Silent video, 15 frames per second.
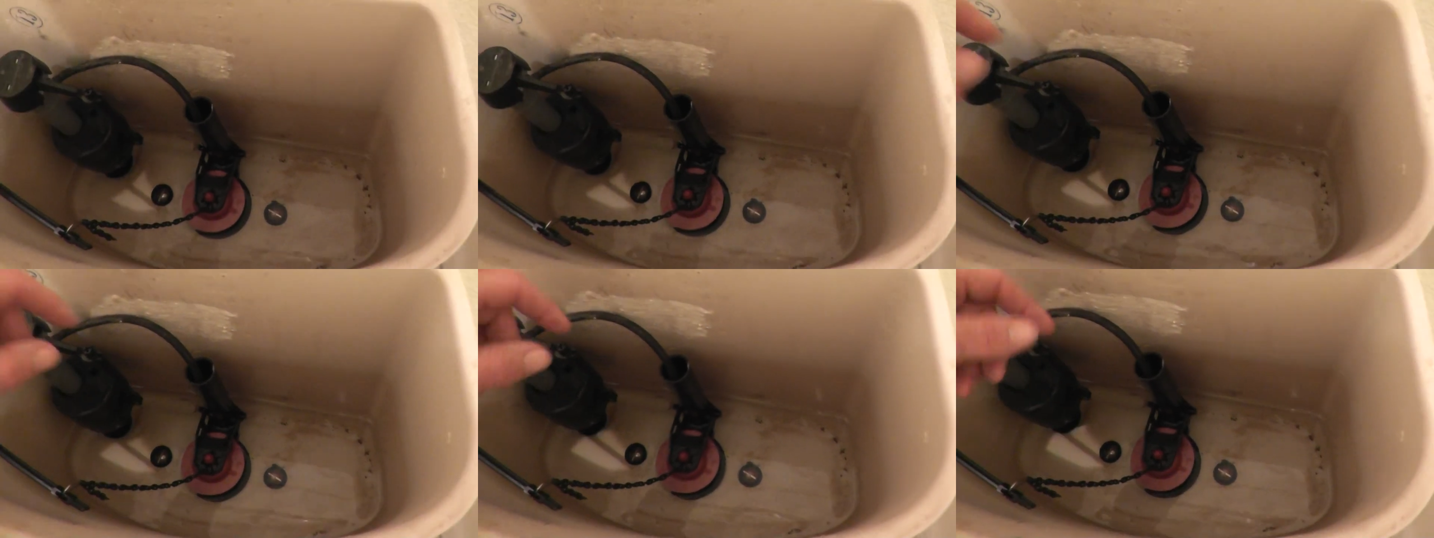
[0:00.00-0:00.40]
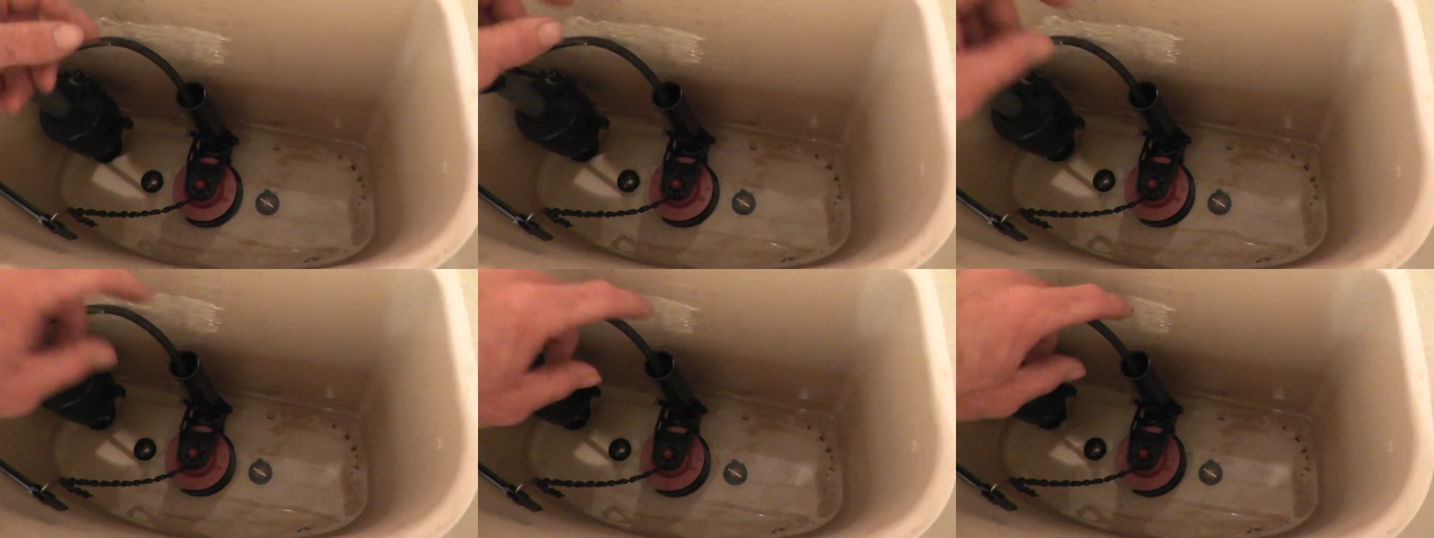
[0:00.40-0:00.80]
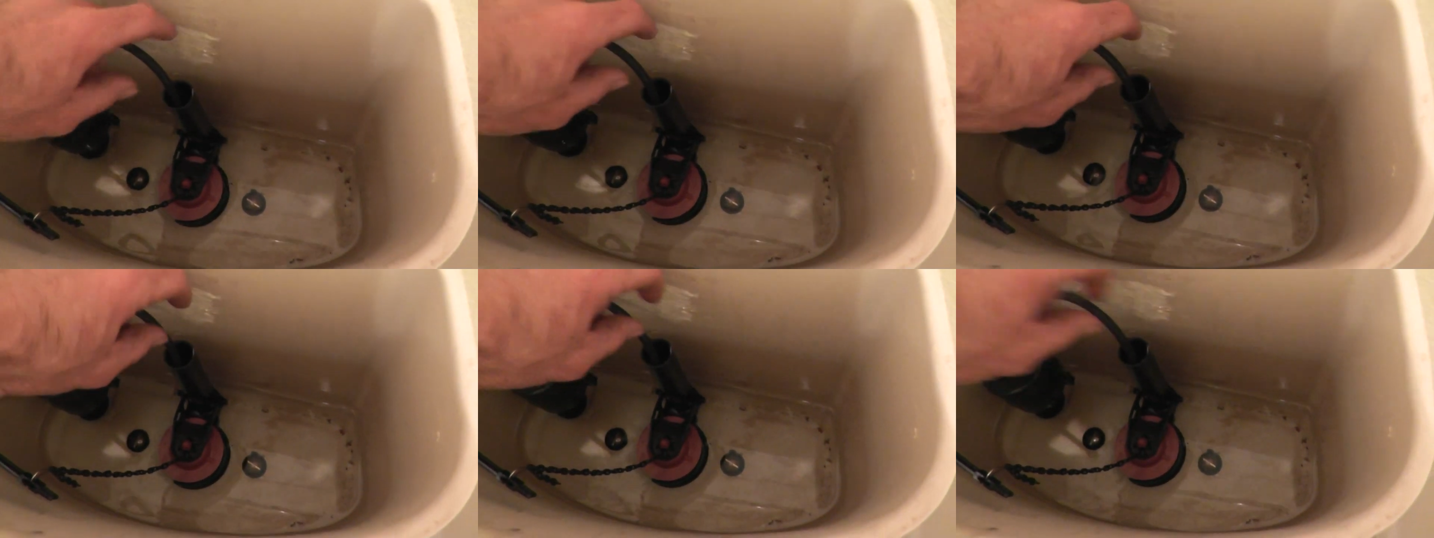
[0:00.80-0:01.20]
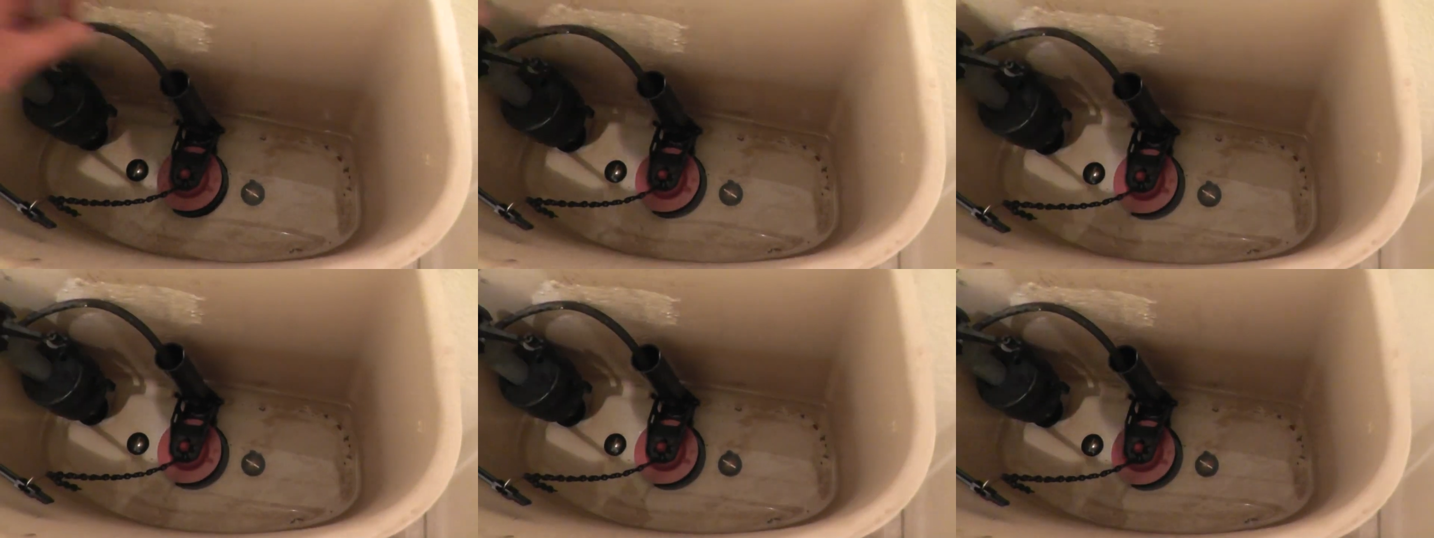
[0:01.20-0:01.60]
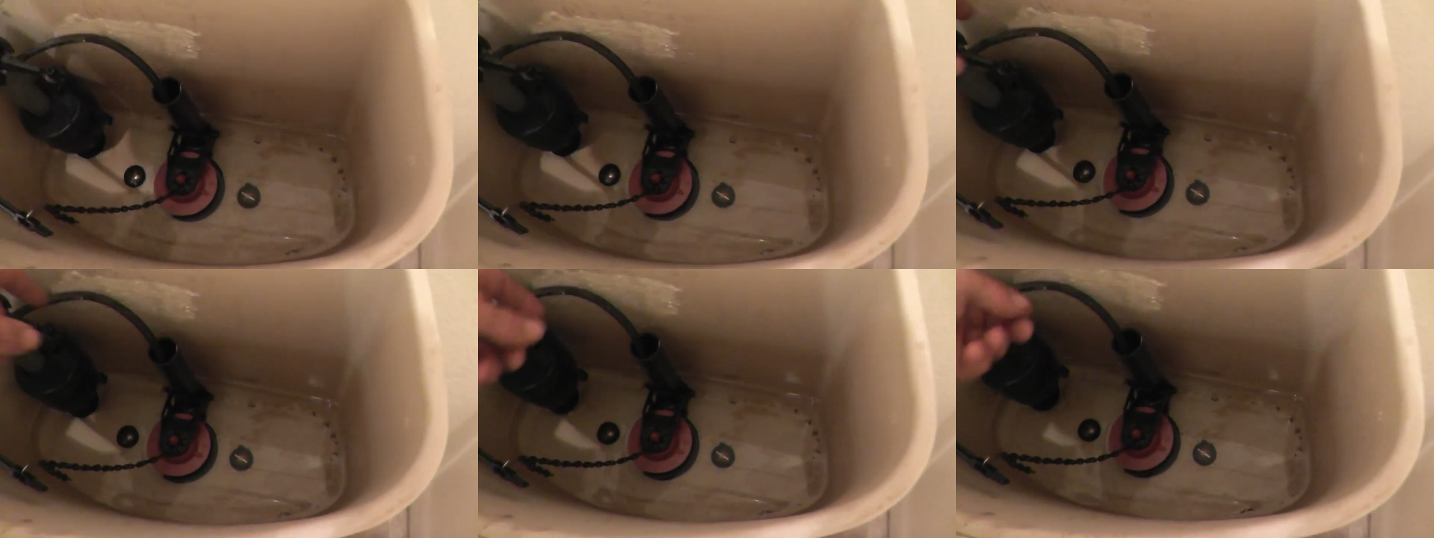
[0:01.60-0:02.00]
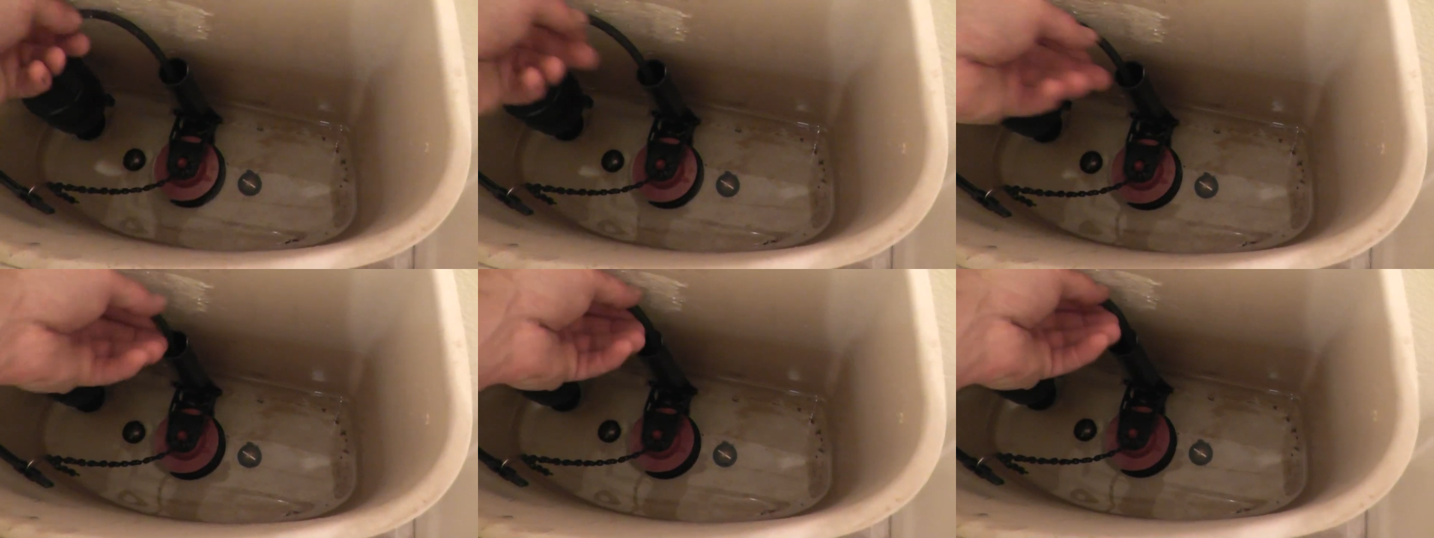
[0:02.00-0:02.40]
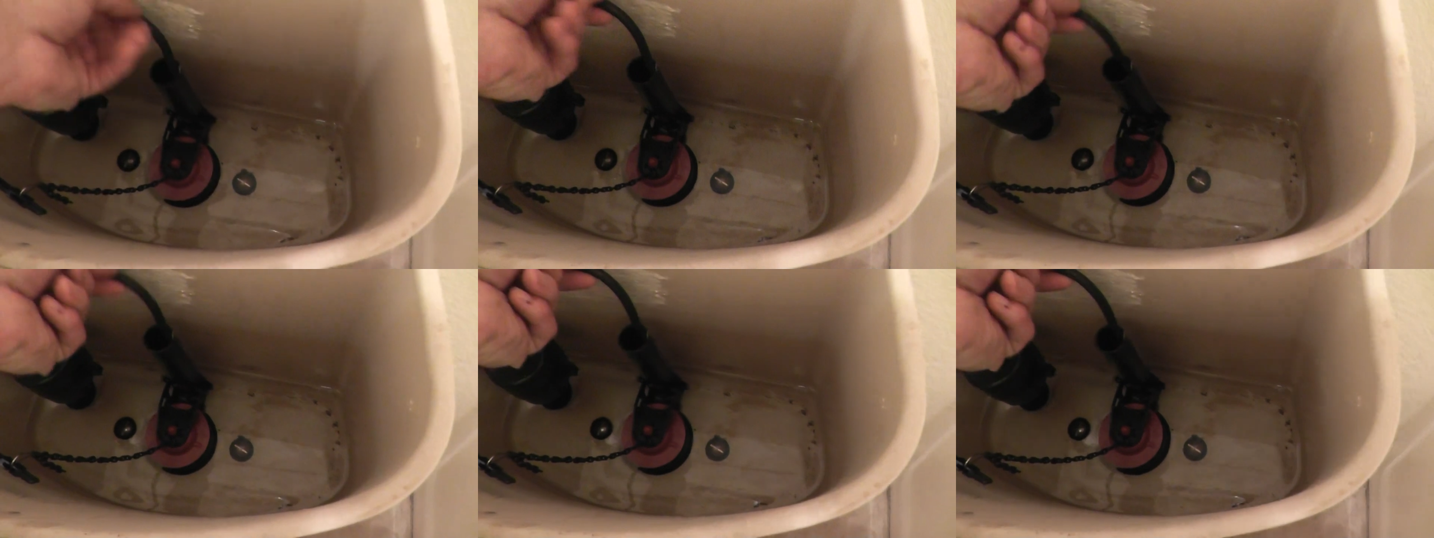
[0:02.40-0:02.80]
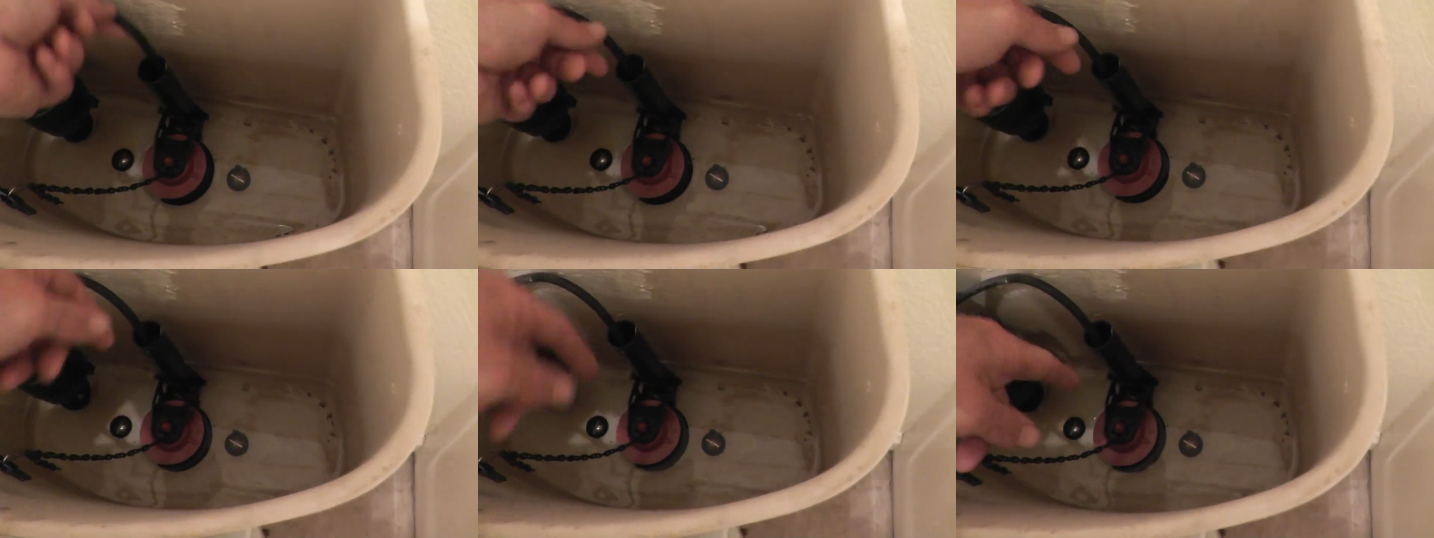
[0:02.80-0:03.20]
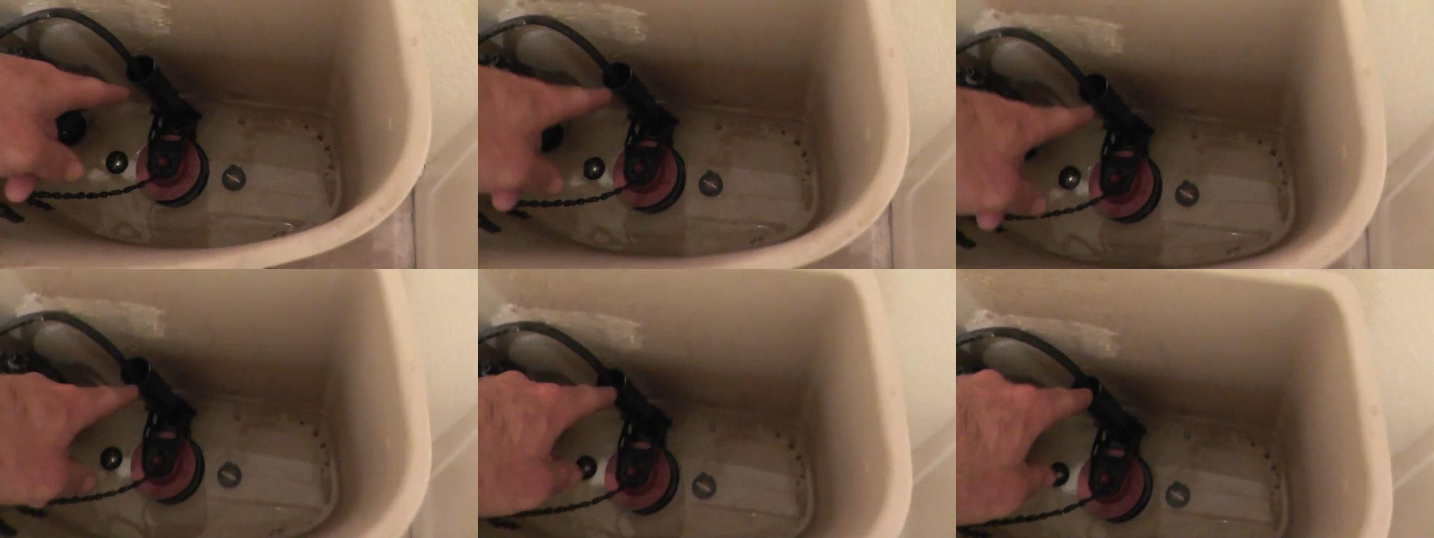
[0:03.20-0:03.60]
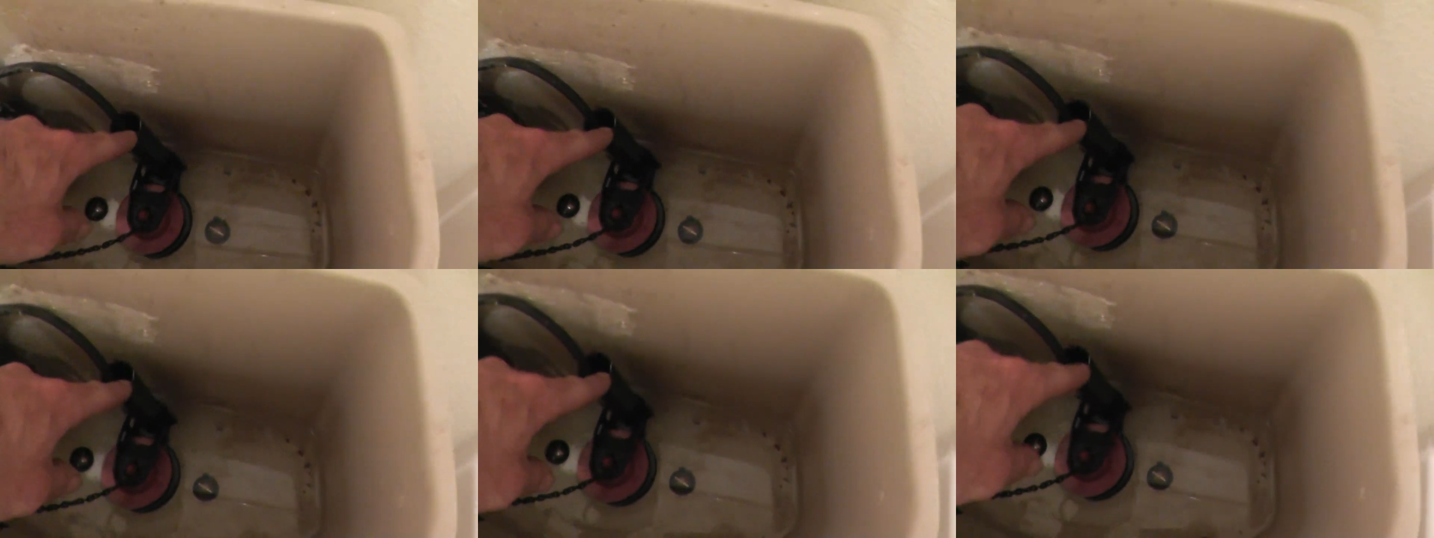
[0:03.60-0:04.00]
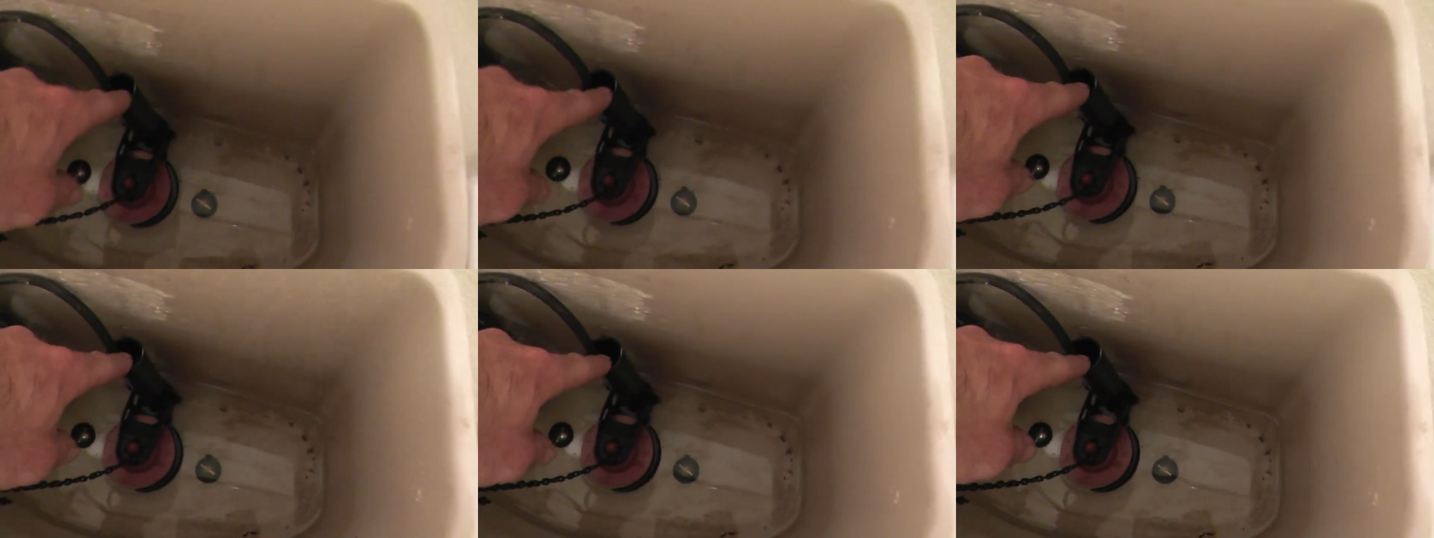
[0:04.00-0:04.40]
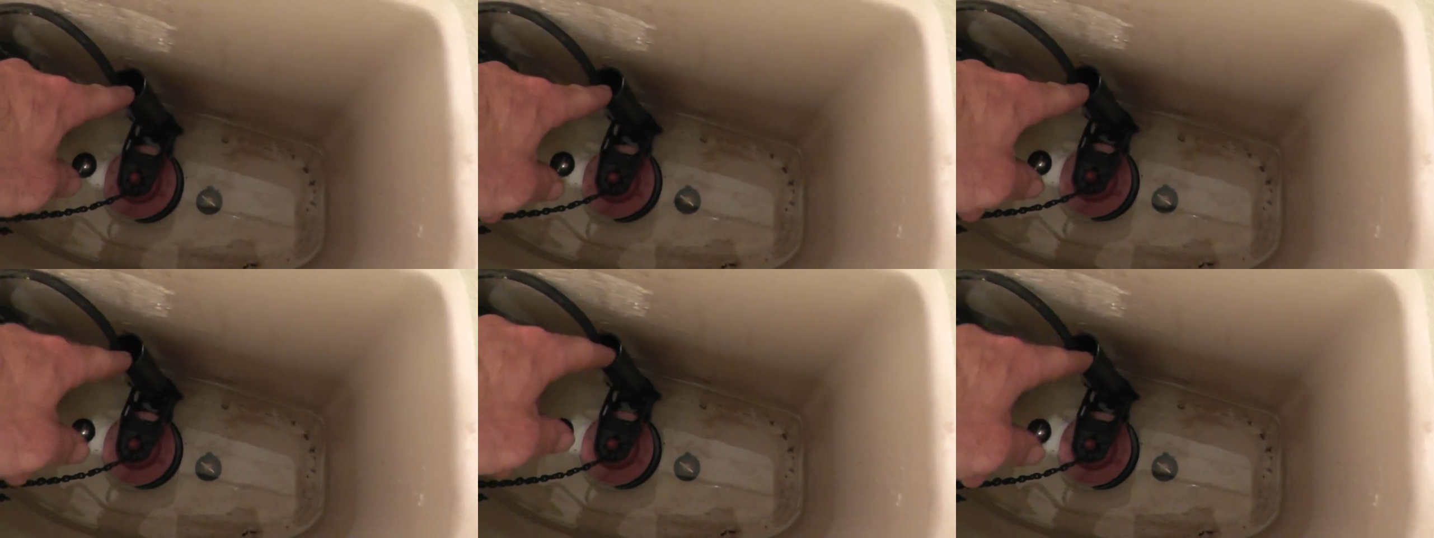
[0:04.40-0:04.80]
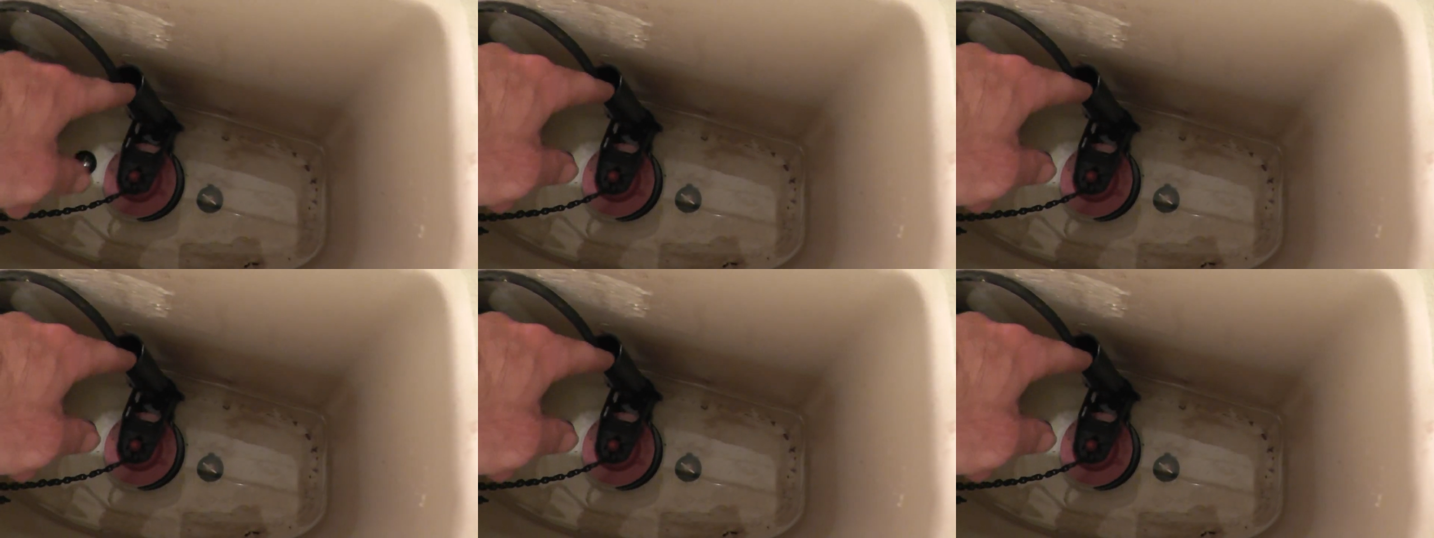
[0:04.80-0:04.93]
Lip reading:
[unreadable: no face in view]